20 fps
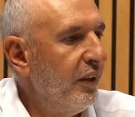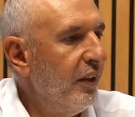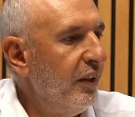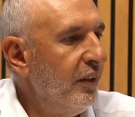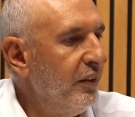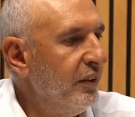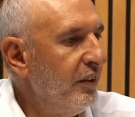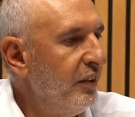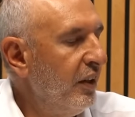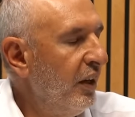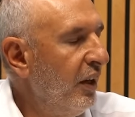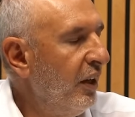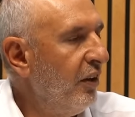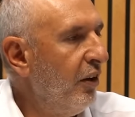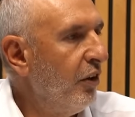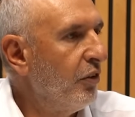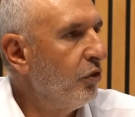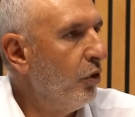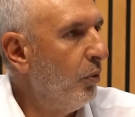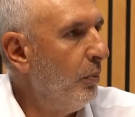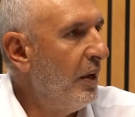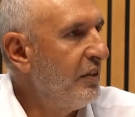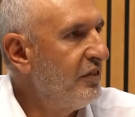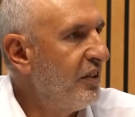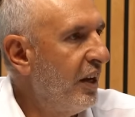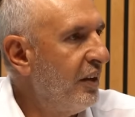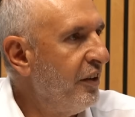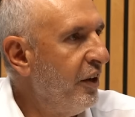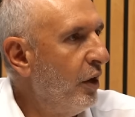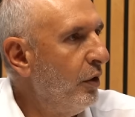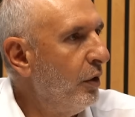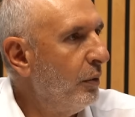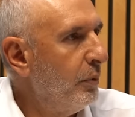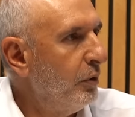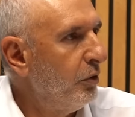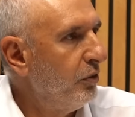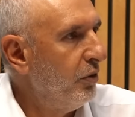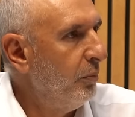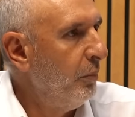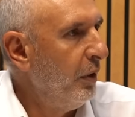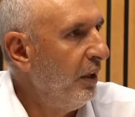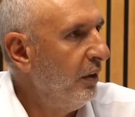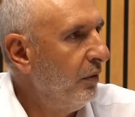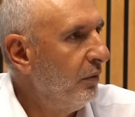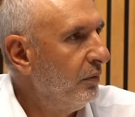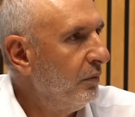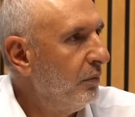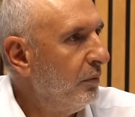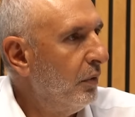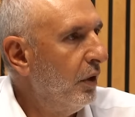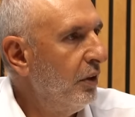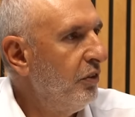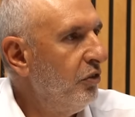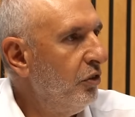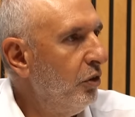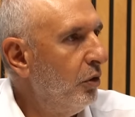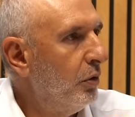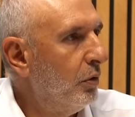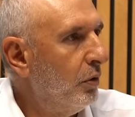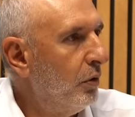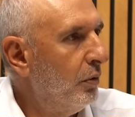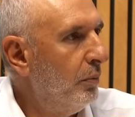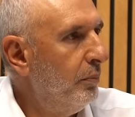looks almost unknowable to me? What's your